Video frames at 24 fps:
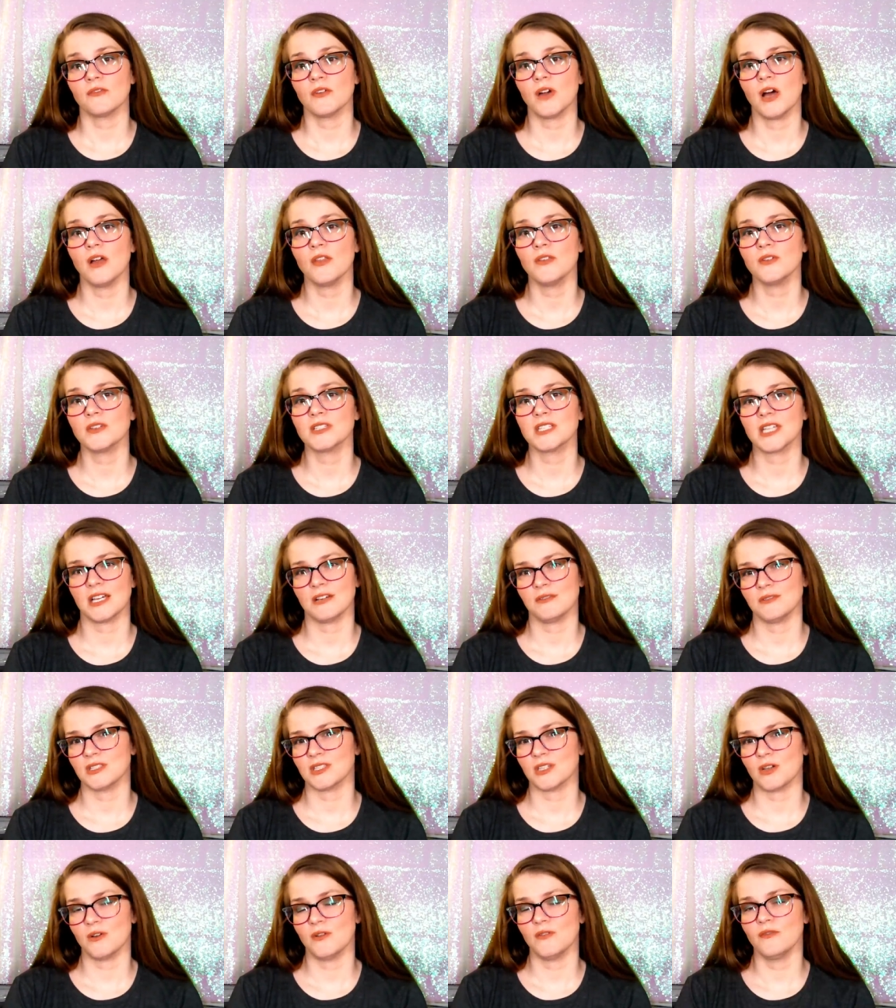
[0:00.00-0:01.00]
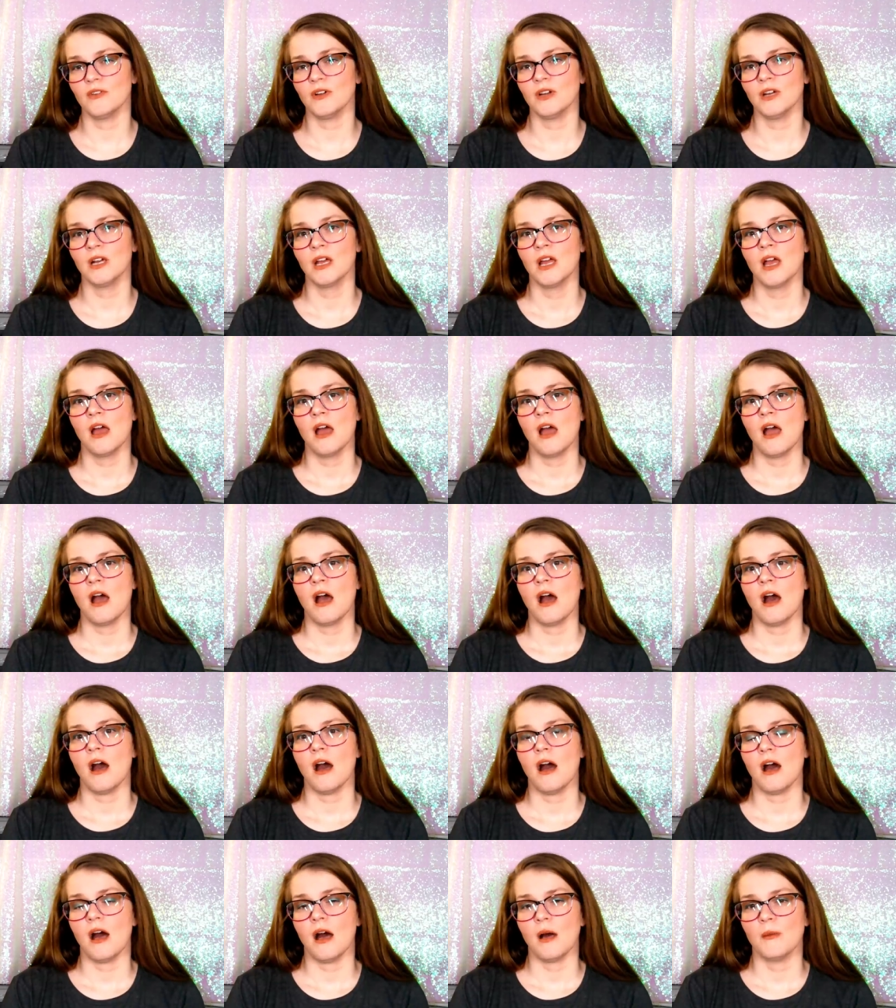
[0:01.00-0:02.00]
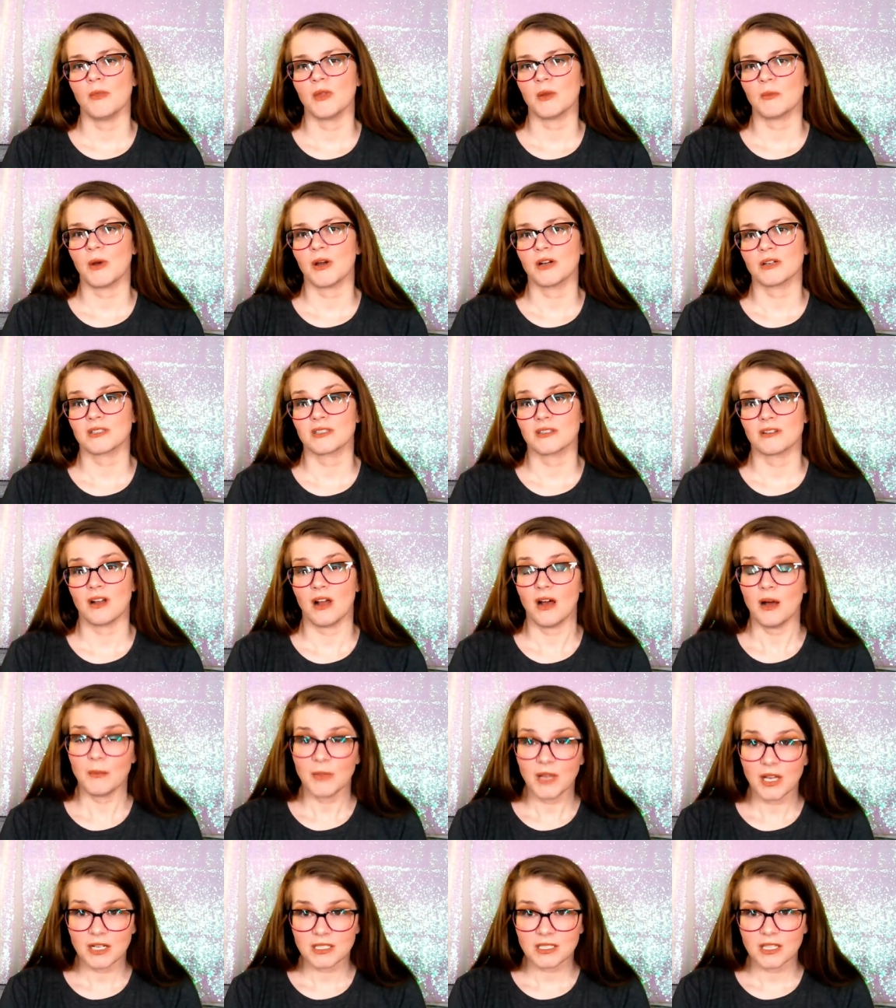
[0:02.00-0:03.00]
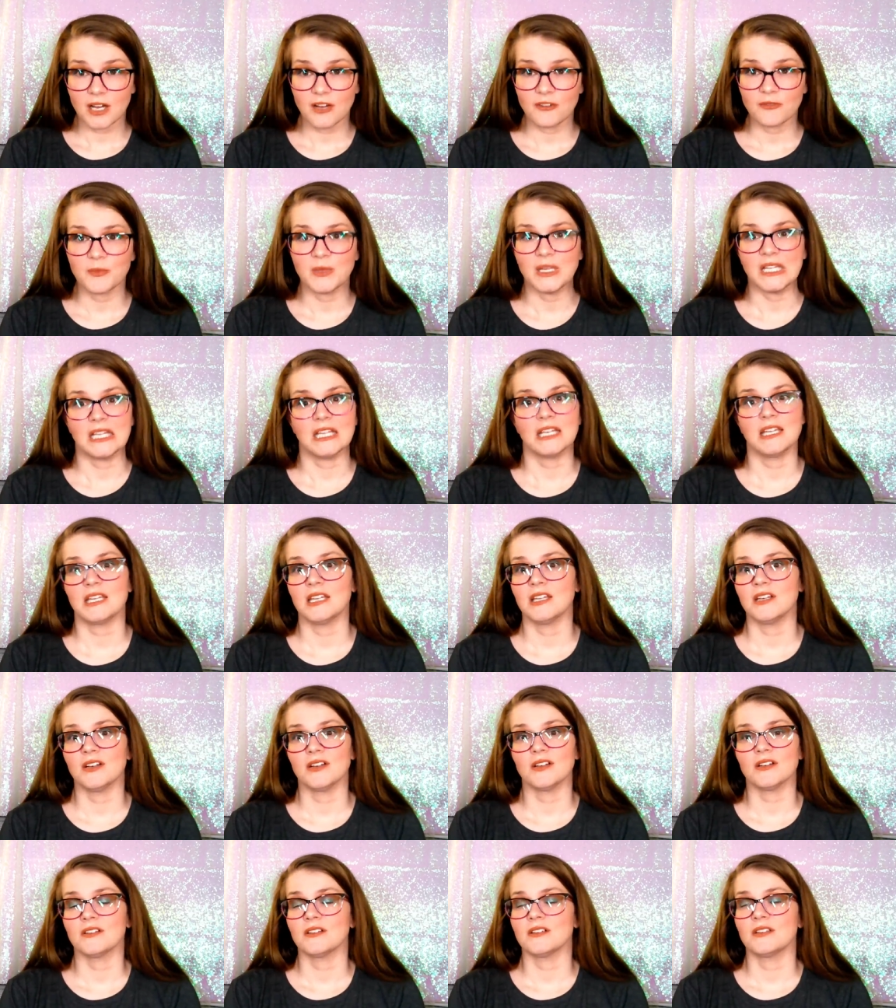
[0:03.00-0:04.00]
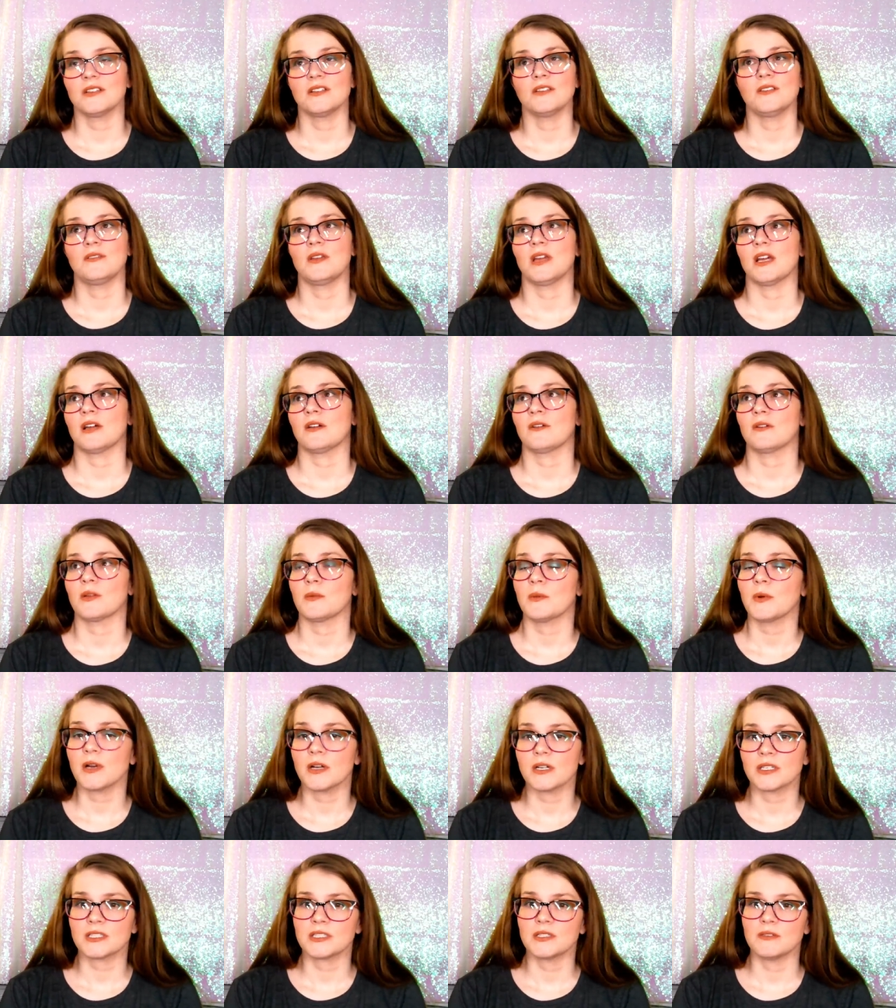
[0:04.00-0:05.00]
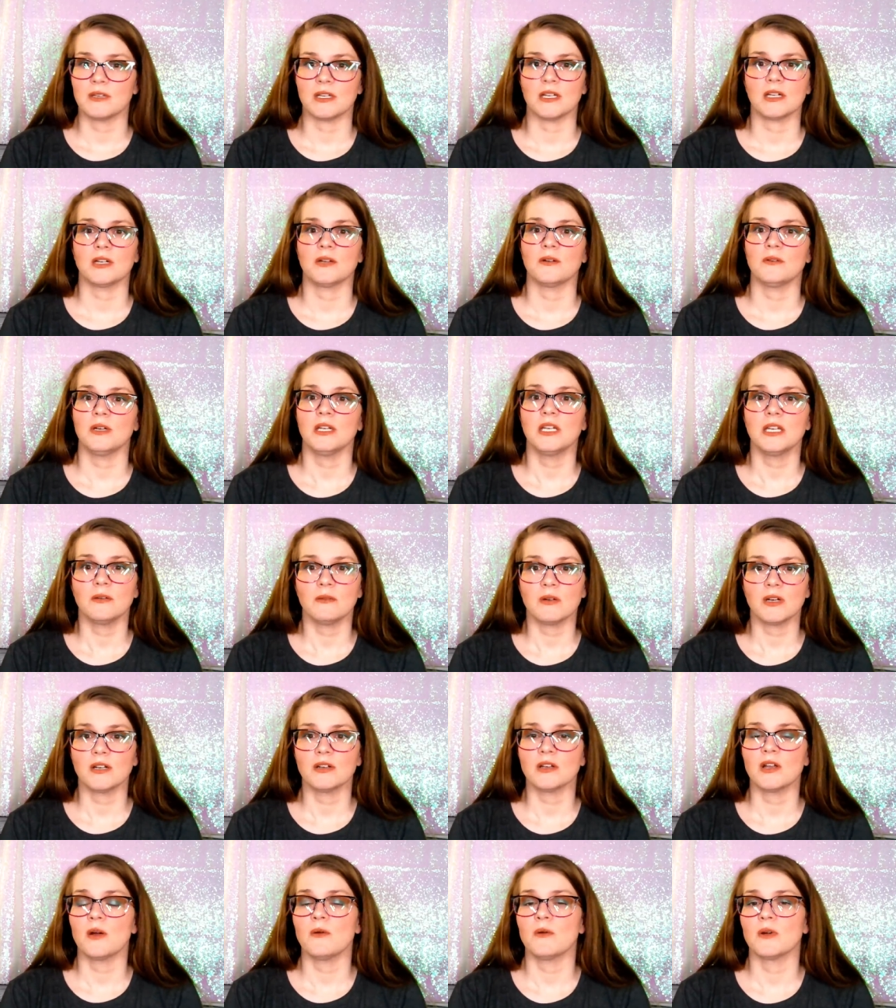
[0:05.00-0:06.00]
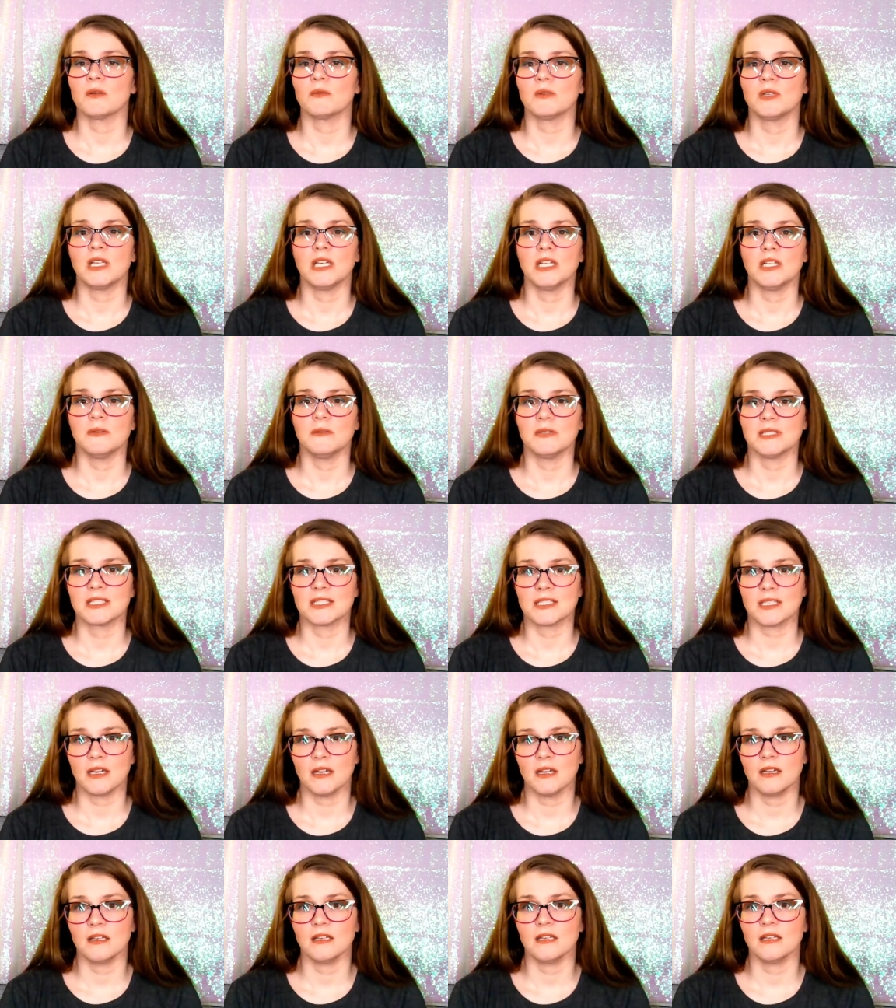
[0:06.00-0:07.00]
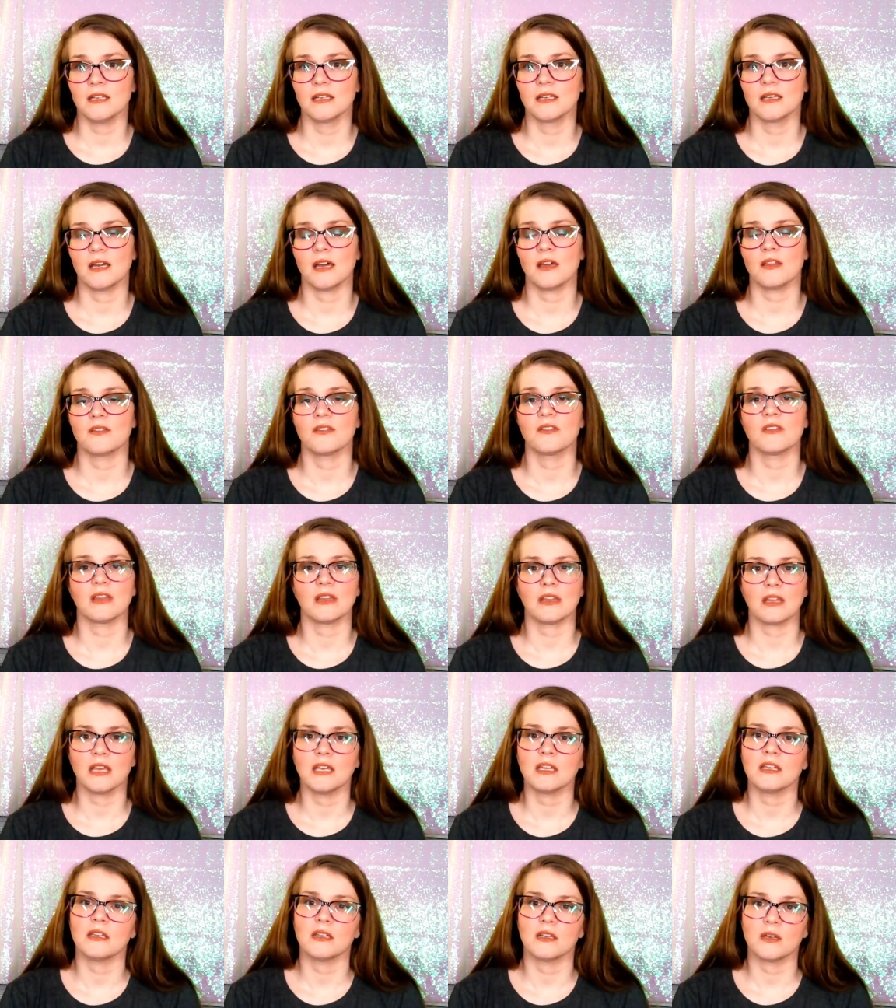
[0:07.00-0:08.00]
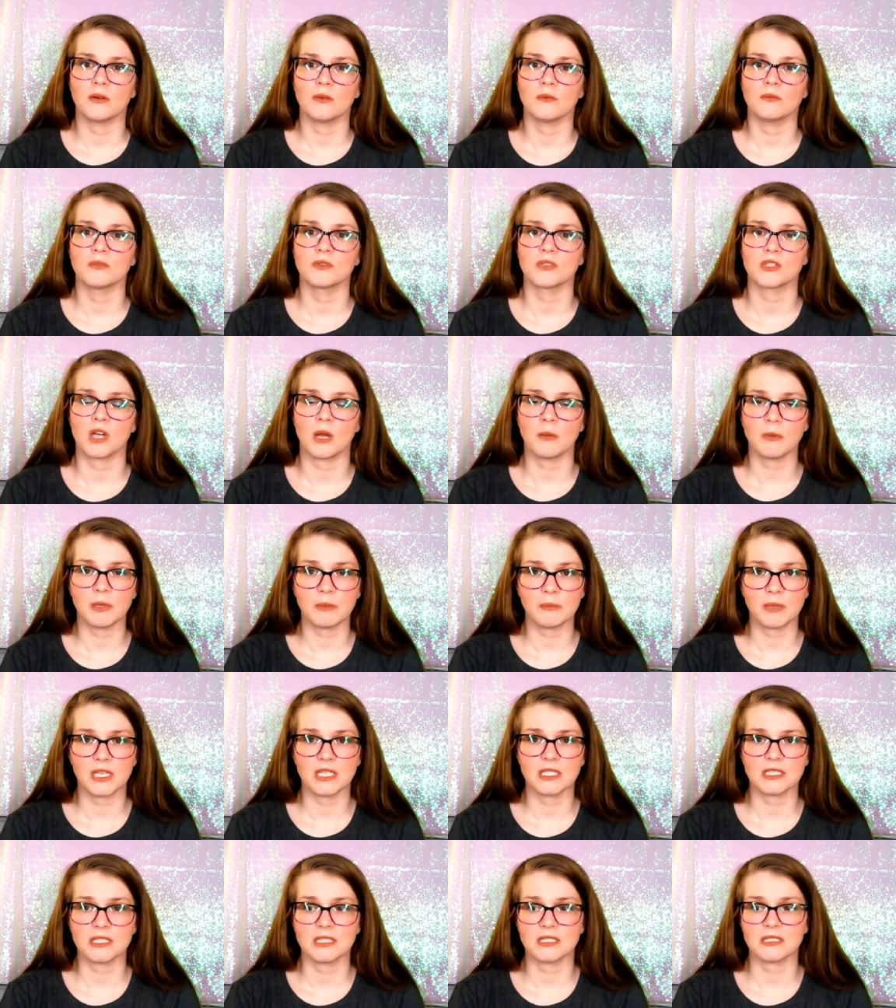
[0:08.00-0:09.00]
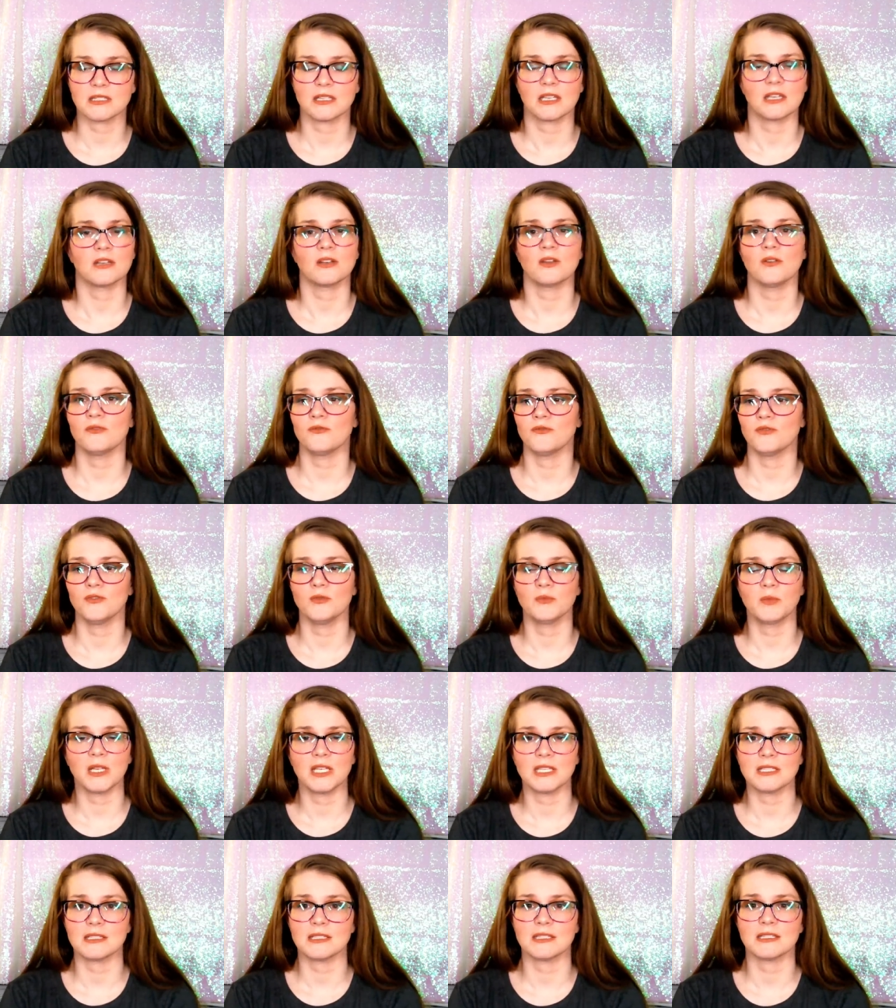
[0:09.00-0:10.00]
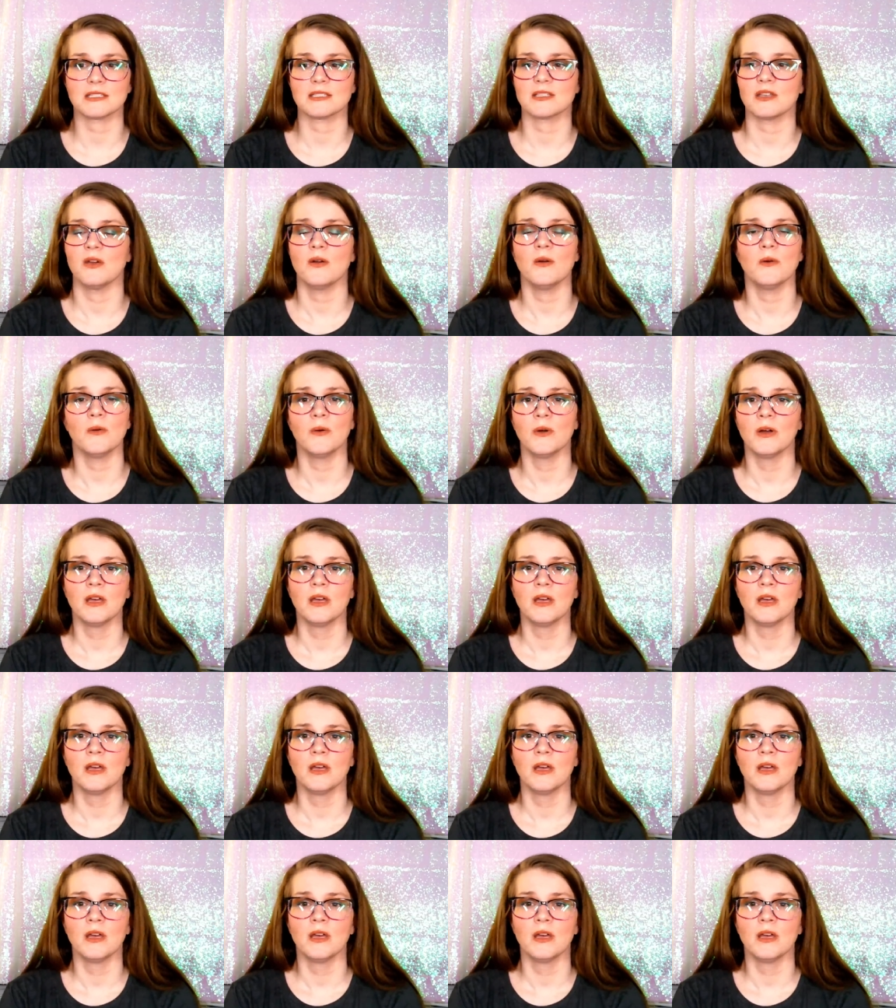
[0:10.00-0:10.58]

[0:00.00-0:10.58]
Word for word: Other towns over, um, their parks are not blocked off, but like here, you can't go to parks, you can't go anywhere. Nowhere will let you inside, other than like you know shopping places. Like no food places, no